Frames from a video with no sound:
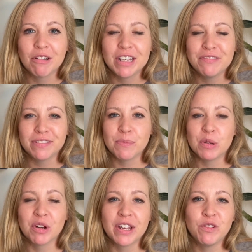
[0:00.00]
in
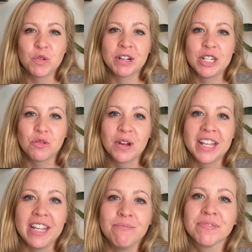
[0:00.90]
February of
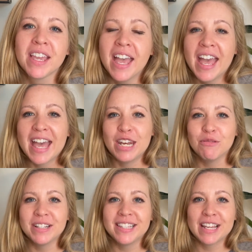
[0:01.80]
2020. And it
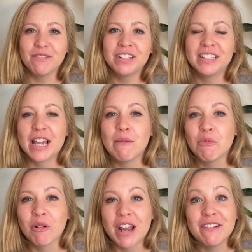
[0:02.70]
was definitely a
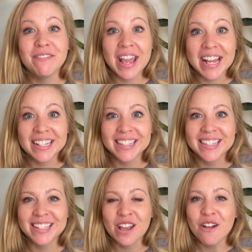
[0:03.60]
more
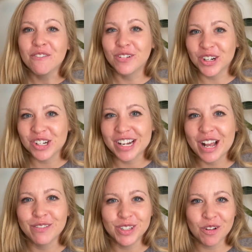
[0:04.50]
advanced version
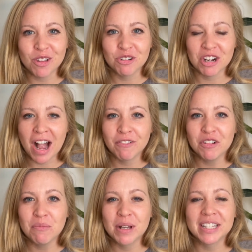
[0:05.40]
of solo
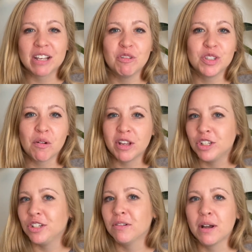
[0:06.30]
travel because I was going
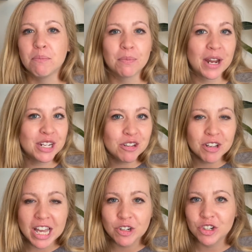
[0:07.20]
to a brand new
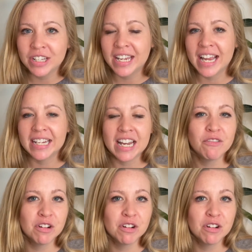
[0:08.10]
country that I had never